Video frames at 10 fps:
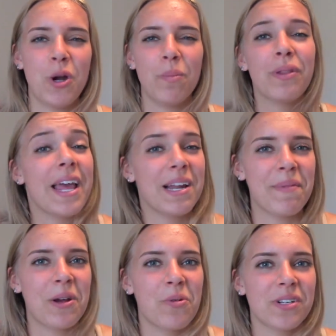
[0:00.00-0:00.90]
planning
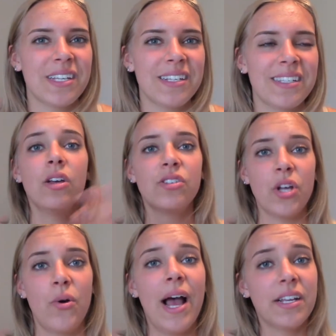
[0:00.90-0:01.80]
my courses.
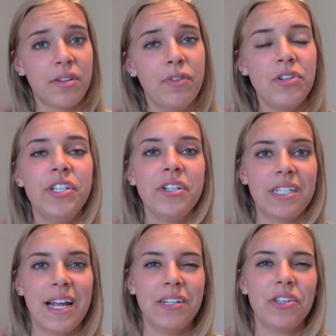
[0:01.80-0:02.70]
So as a first year
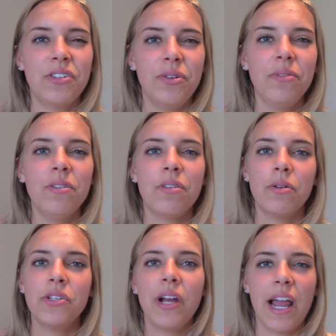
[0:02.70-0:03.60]
science student,
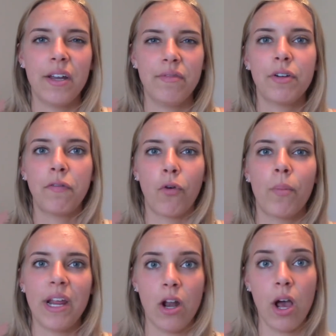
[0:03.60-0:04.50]
those are kind of your four
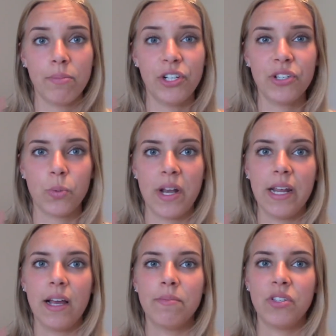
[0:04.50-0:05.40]
main options when
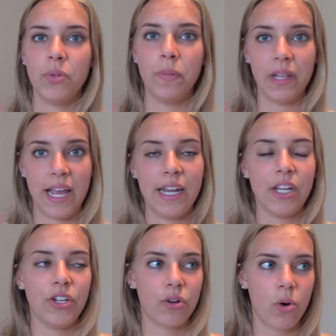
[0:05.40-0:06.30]
it comes to
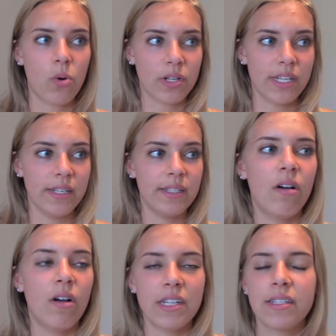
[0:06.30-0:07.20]
planning your
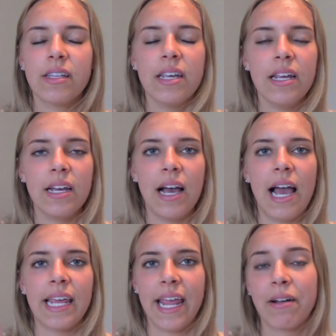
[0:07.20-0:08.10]
courses. Honestly,
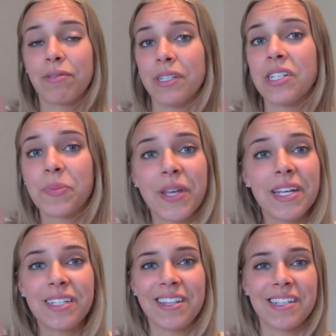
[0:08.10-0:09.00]
I can't really
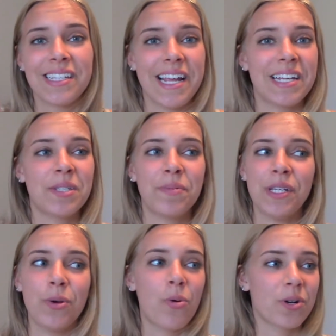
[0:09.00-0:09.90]
speak to the
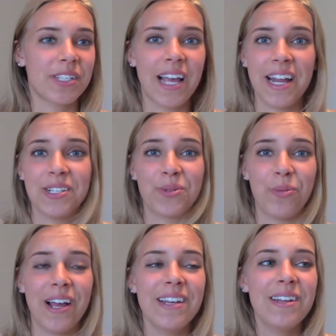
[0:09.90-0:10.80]
CSP or Science
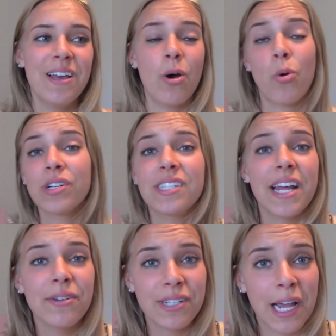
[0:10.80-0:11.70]
1 or
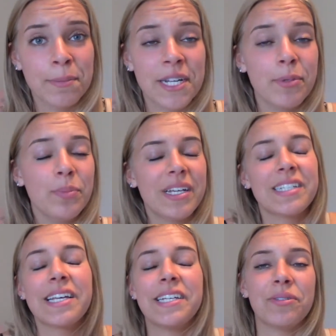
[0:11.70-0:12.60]
Standard Timetable
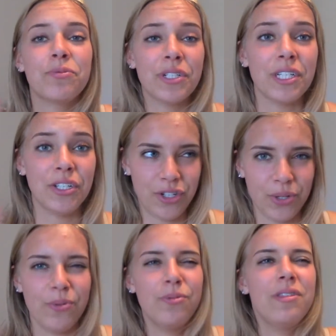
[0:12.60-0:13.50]
because I didn't really
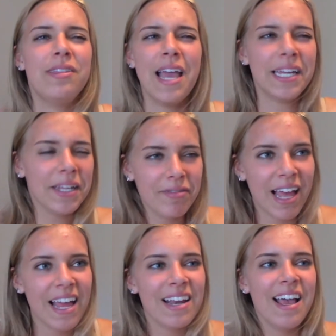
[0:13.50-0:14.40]
do any of
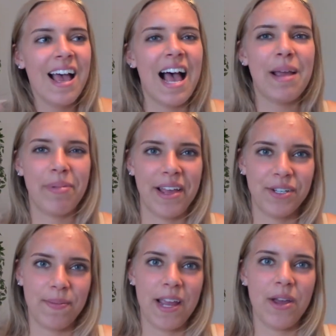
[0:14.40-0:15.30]
that. I
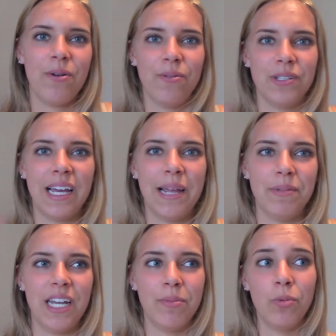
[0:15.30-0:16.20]
planned my own
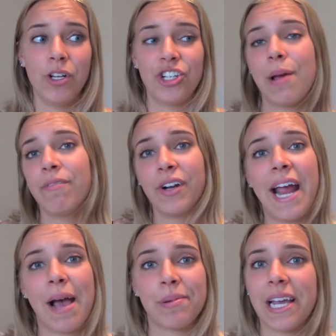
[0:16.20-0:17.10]
timetable, which I'm very
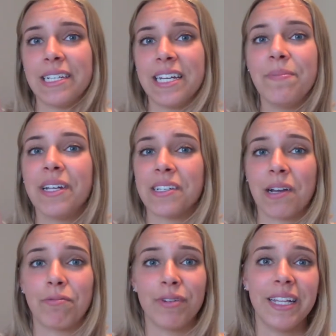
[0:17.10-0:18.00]
happy I did because I
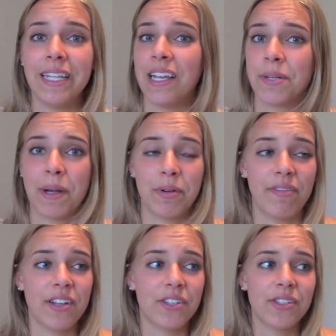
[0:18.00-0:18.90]
really liked my
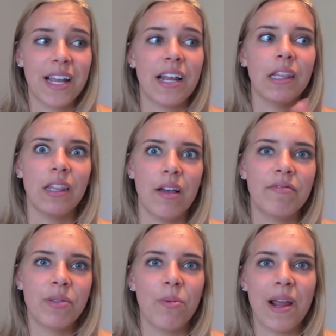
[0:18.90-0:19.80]
professors and I
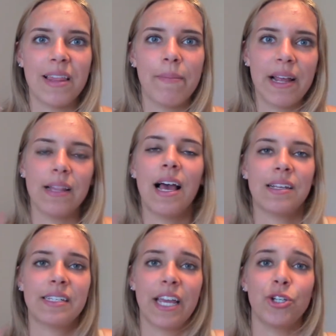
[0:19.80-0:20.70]
loved the way that my
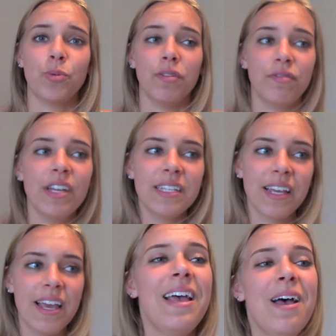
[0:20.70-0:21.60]
class schedule
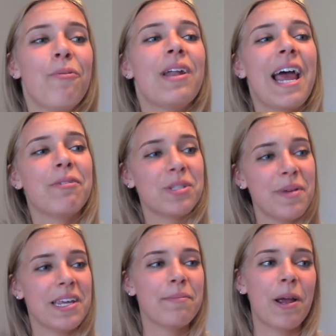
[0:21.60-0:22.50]
fit. When I was
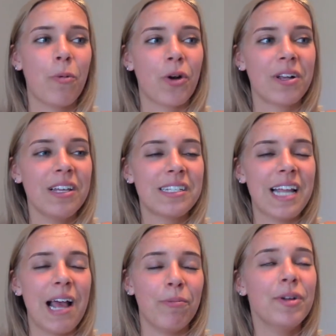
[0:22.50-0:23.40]
making my work
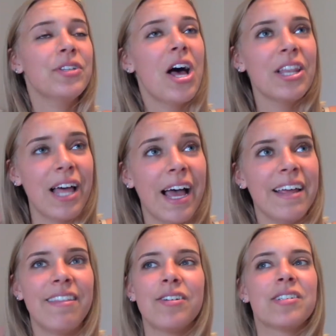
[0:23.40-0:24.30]
list, I will not
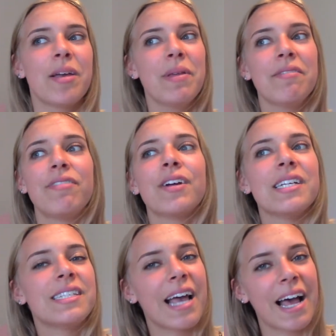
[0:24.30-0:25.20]
lie, there is something
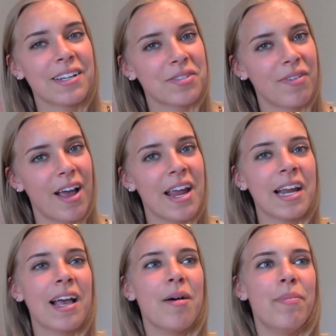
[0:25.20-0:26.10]
very
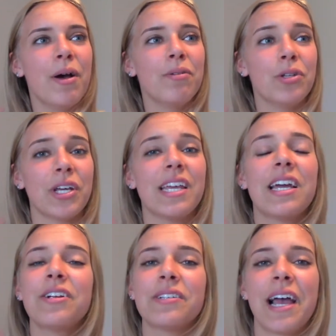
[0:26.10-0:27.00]
satisfying about looking
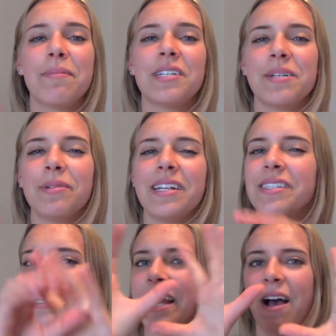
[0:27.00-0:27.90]
at your timetable
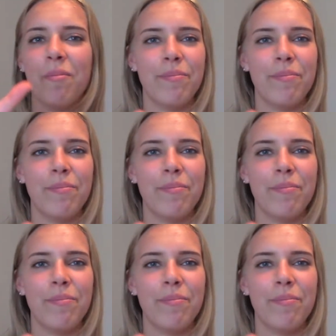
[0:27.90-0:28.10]
and seeing how